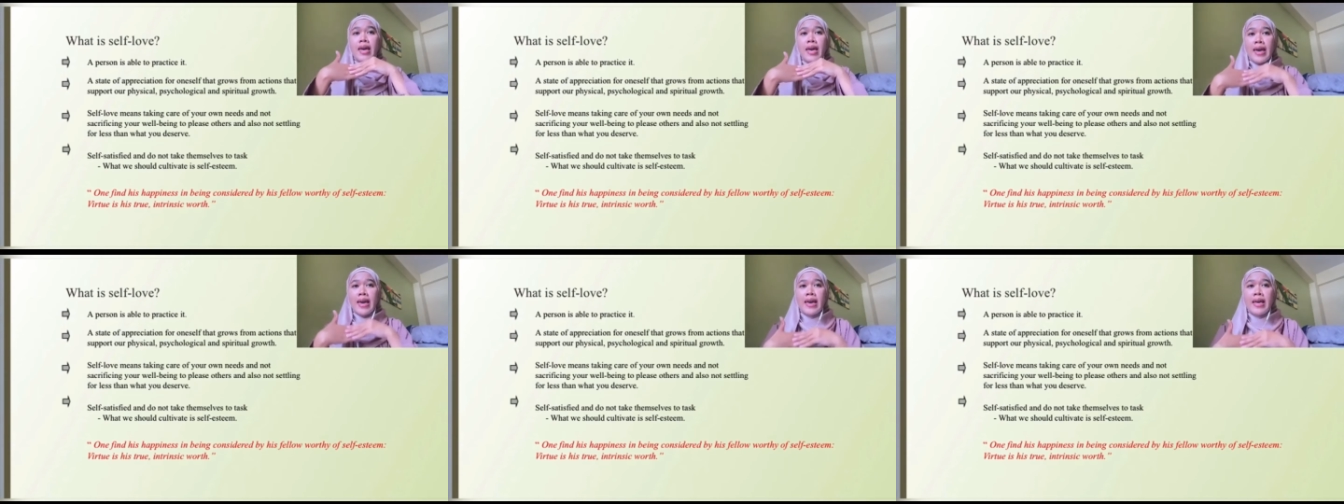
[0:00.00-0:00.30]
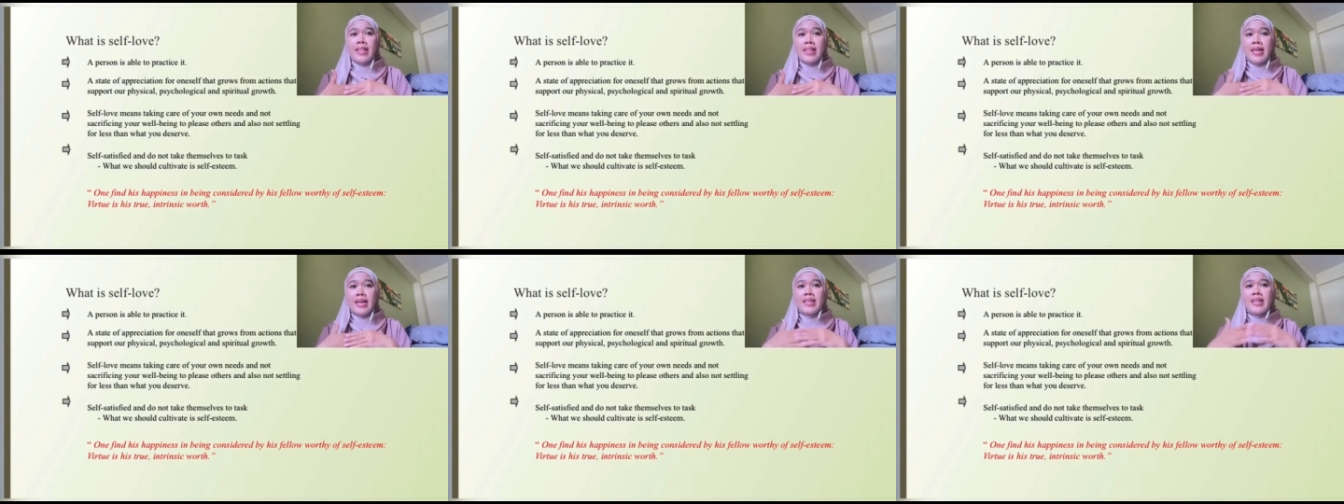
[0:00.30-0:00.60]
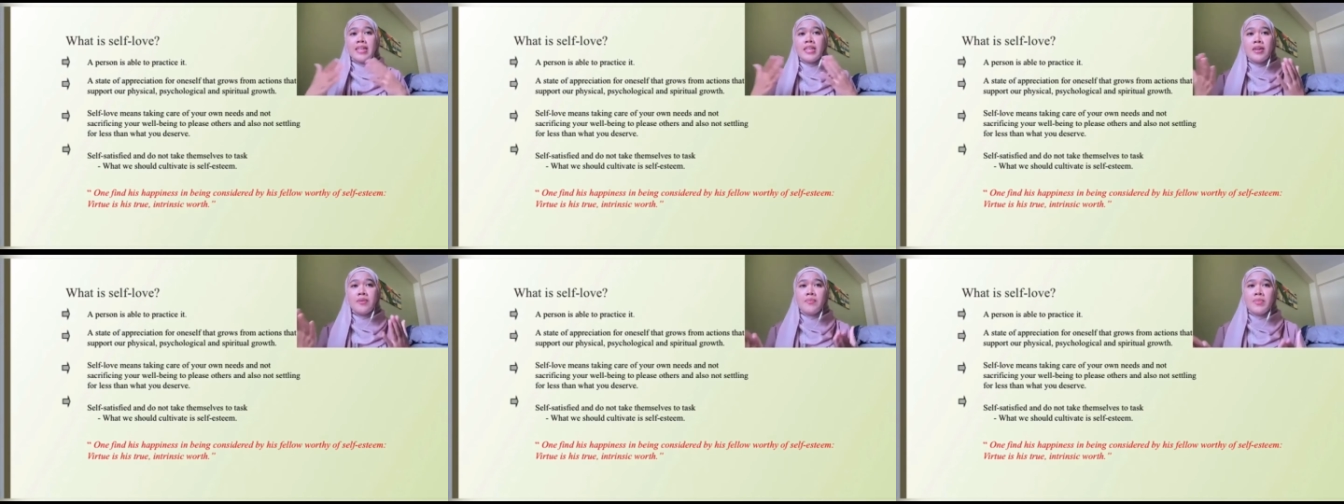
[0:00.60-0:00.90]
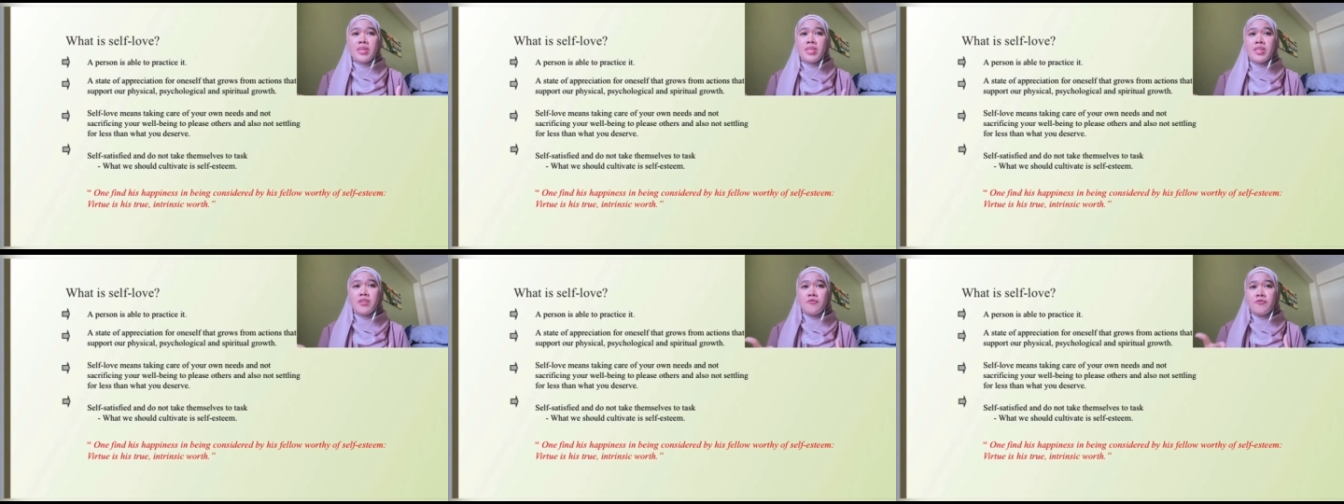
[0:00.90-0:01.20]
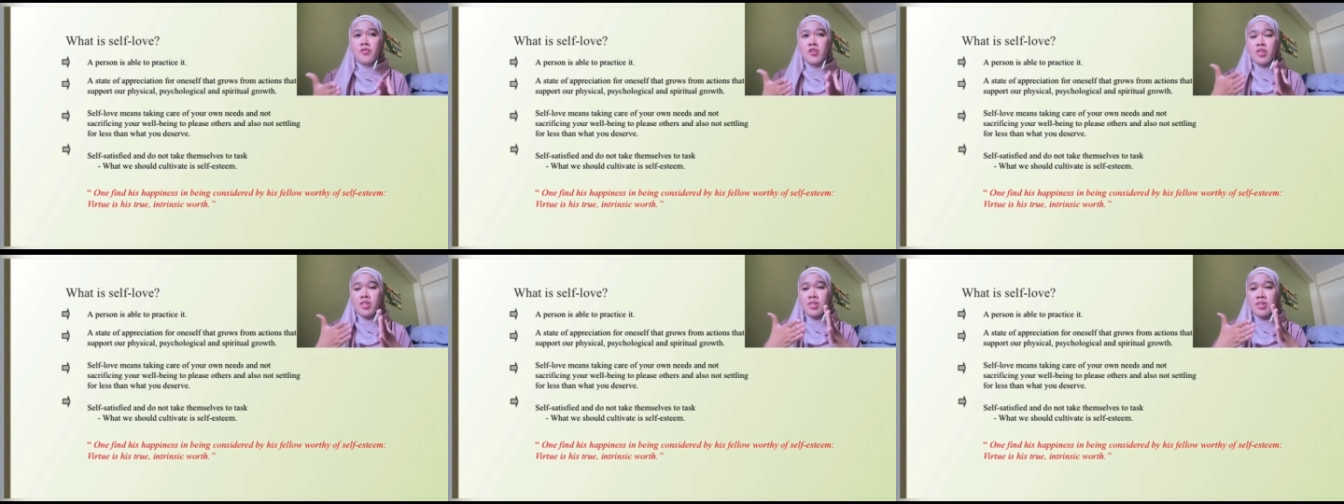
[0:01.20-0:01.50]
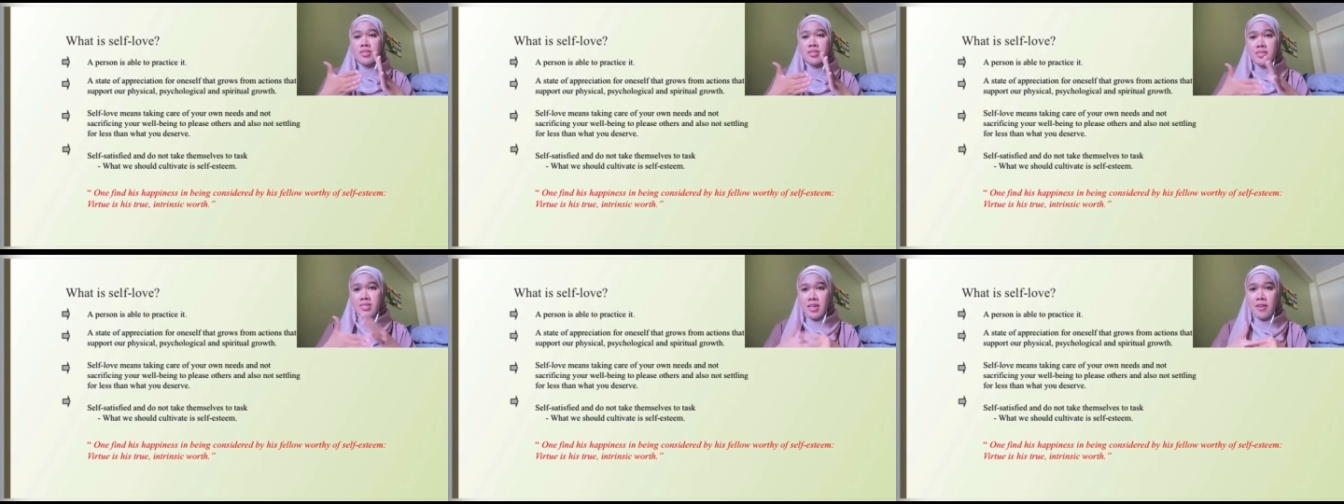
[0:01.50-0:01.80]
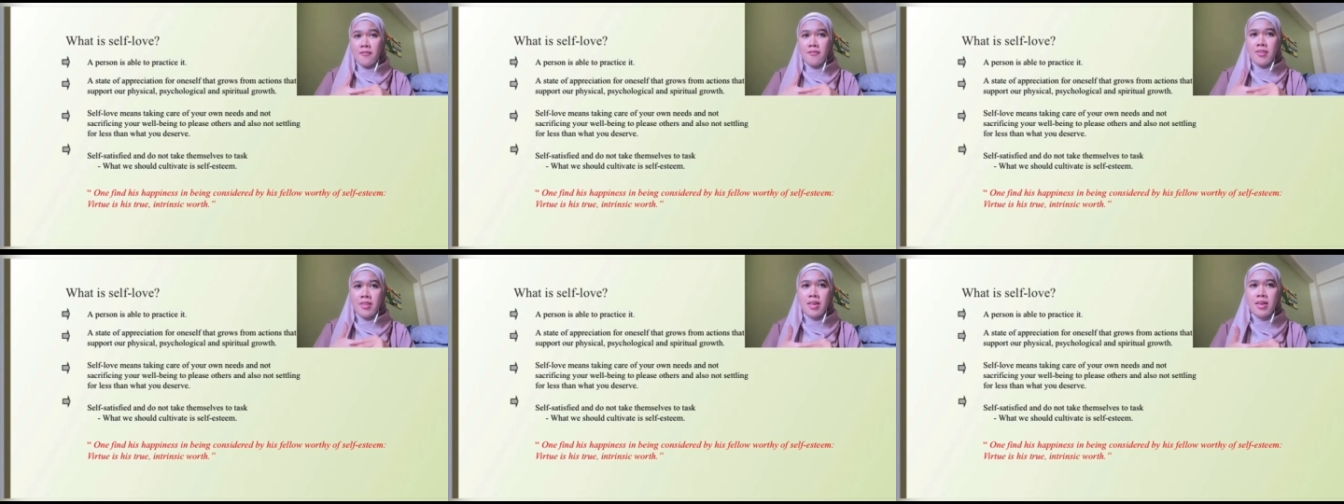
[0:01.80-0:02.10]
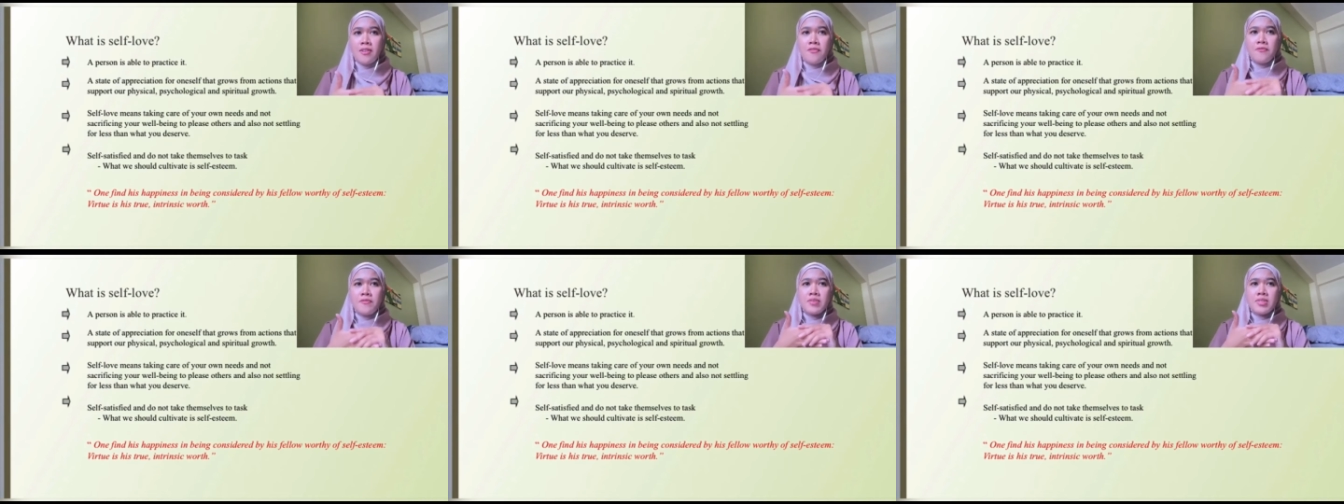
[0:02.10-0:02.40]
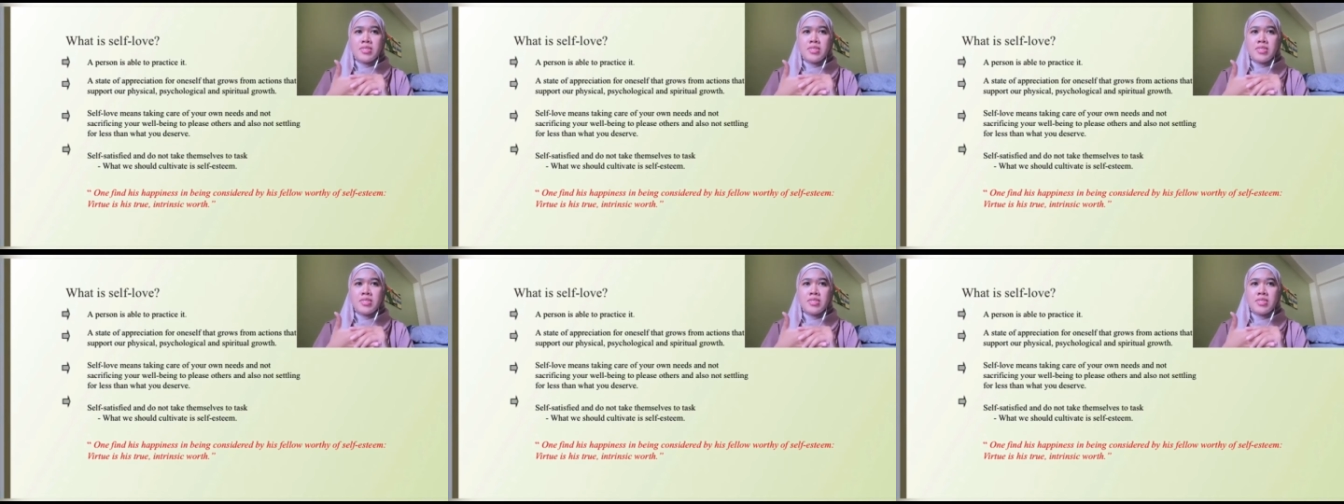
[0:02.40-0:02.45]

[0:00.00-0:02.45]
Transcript: And another meaning for the self-love